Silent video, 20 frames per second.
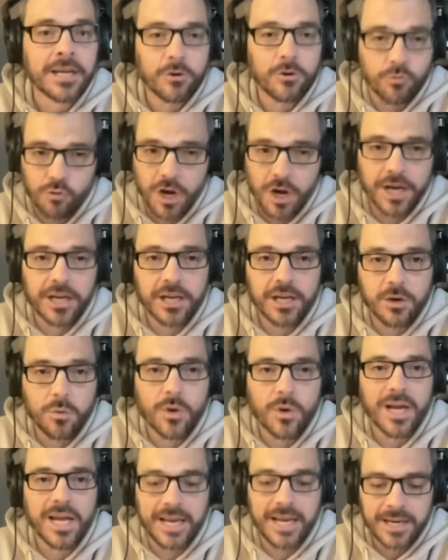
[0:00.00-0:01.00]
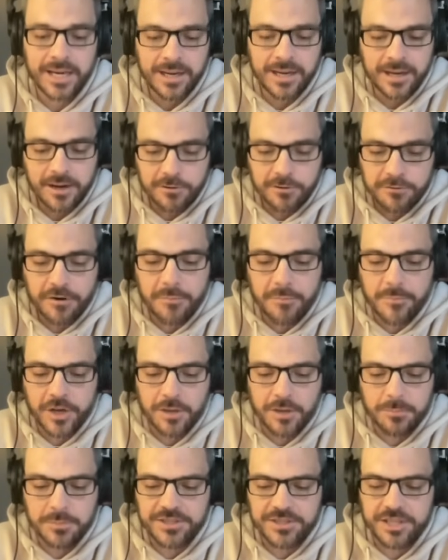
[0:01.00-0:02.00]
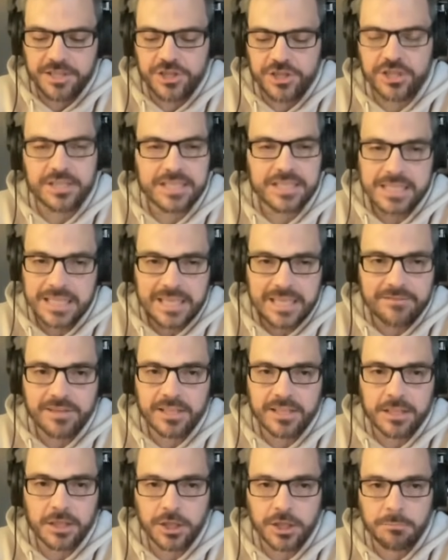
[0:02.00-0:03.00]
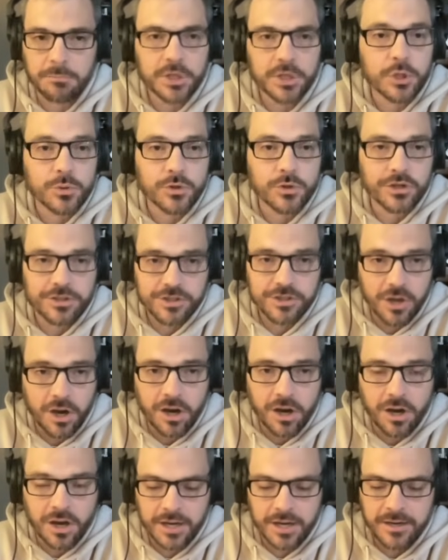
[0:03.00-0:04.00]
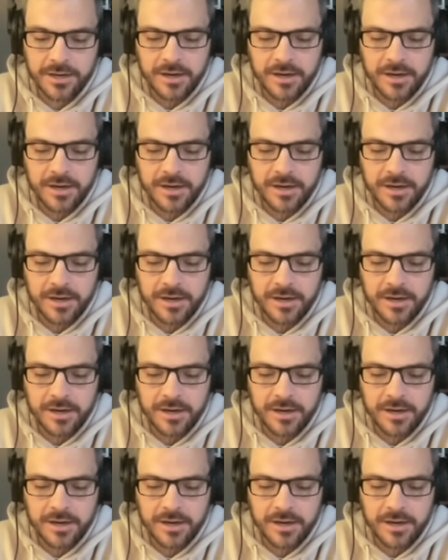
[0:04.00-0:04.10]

running away from their positions, leaving their computers on.